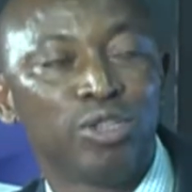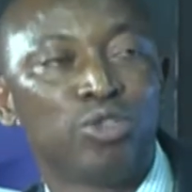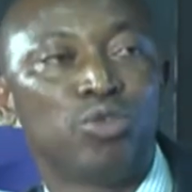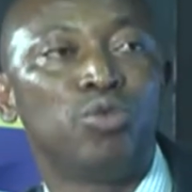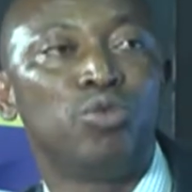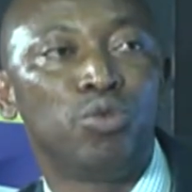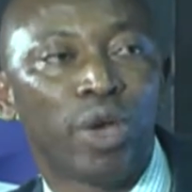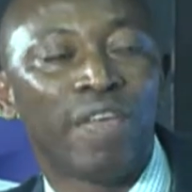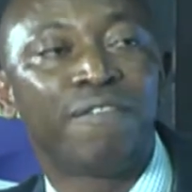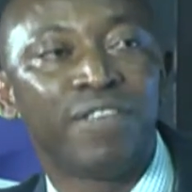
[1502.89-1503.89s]
to do
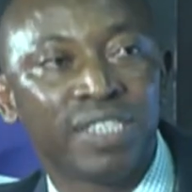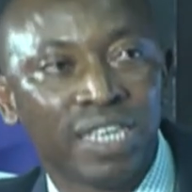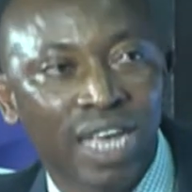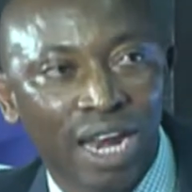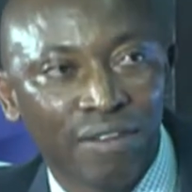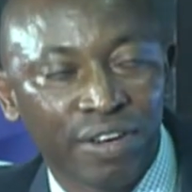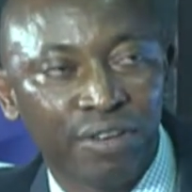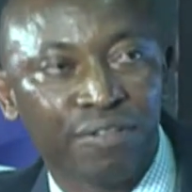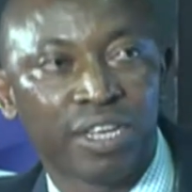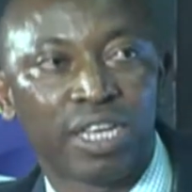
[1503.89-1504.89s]
a physical
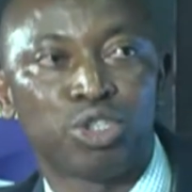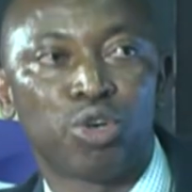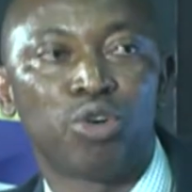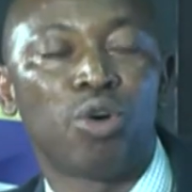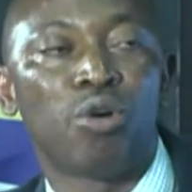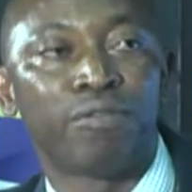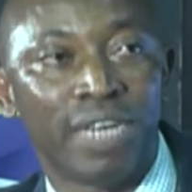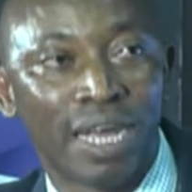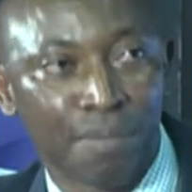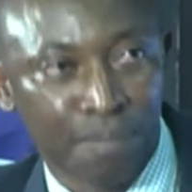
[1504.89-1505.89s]
verification of
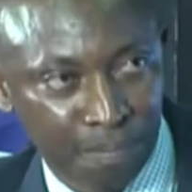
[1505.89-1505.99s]
them.